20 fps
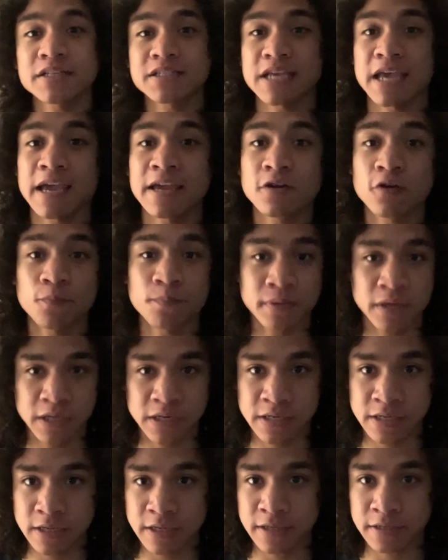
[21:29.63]
and
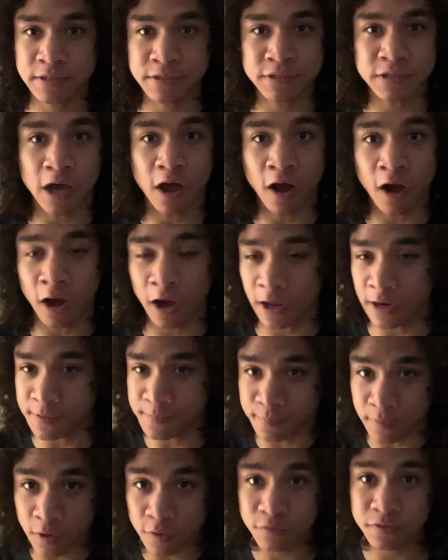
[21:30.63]
opinions
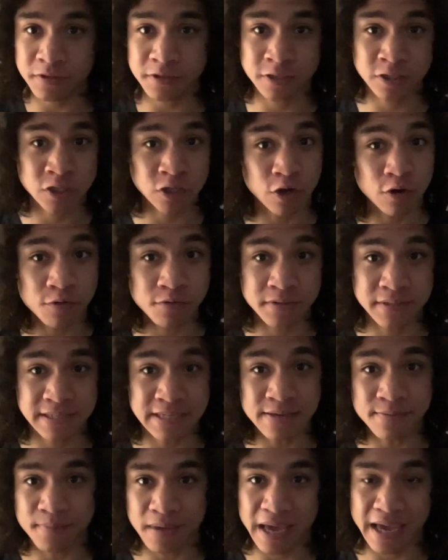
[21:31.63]
on both
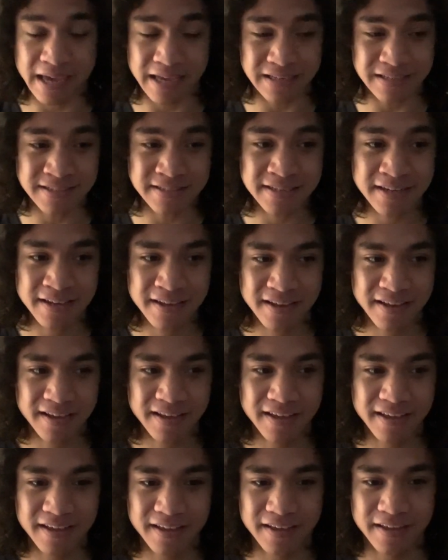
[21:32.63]
Cho-Z bays.
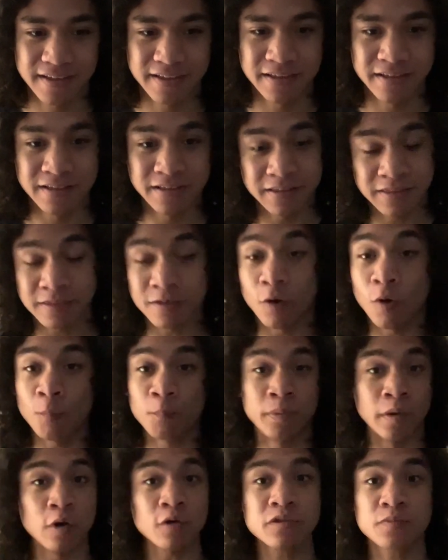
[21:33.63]

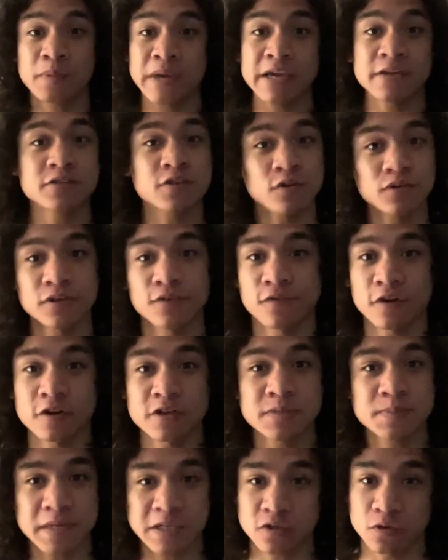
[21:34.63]
Both bays hold a
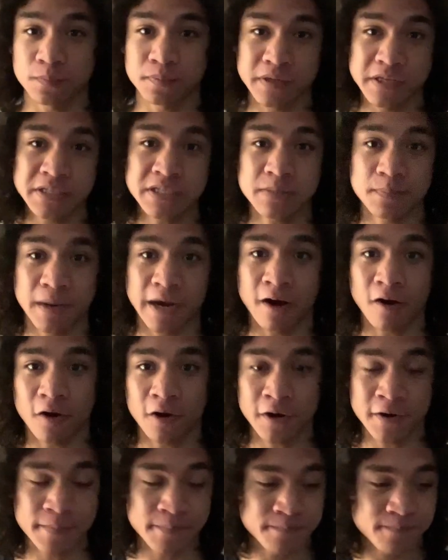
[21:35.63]
very special place in my
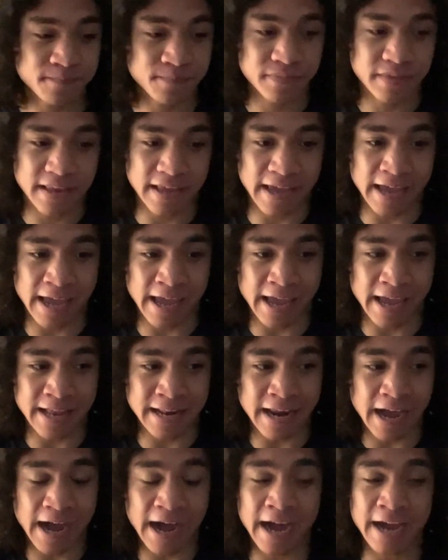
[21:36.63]
heart,
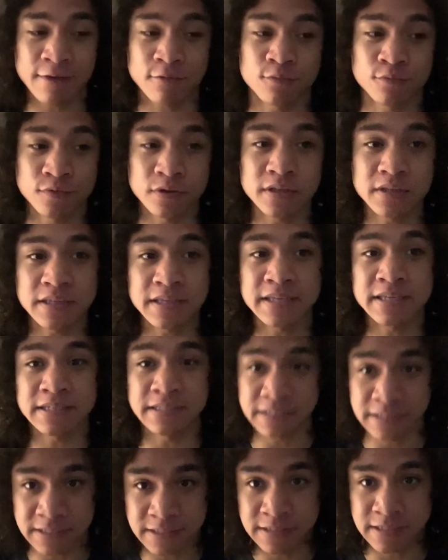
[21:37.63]
and I
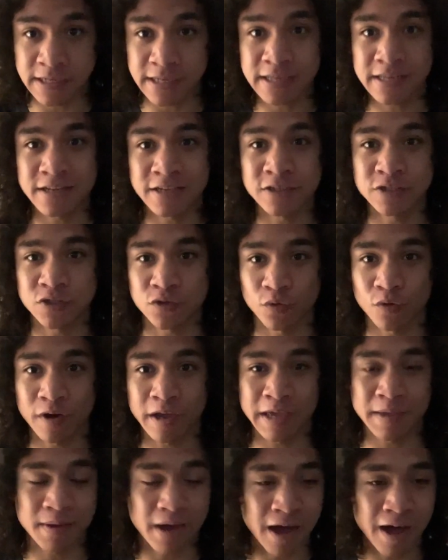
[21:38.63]
really did
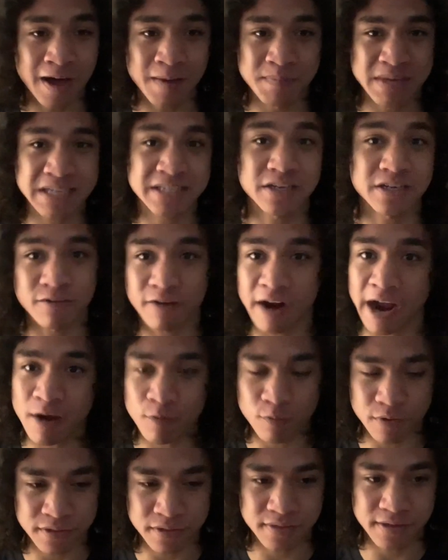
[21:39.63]
enjoy messing
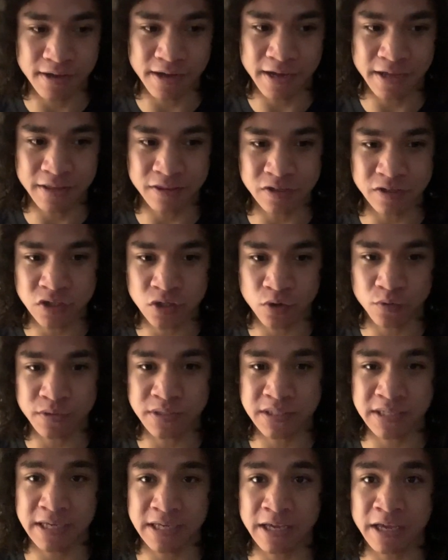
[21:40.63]
around with the
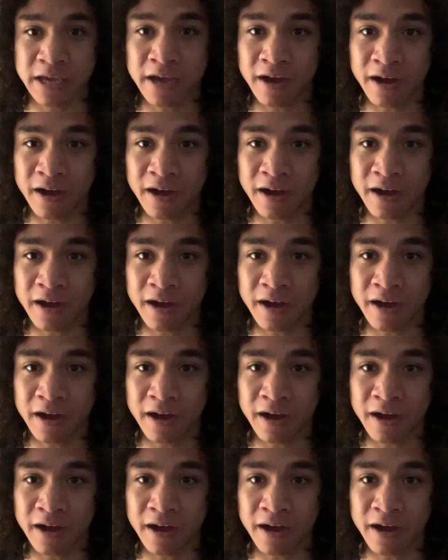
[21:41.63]
Cho-Z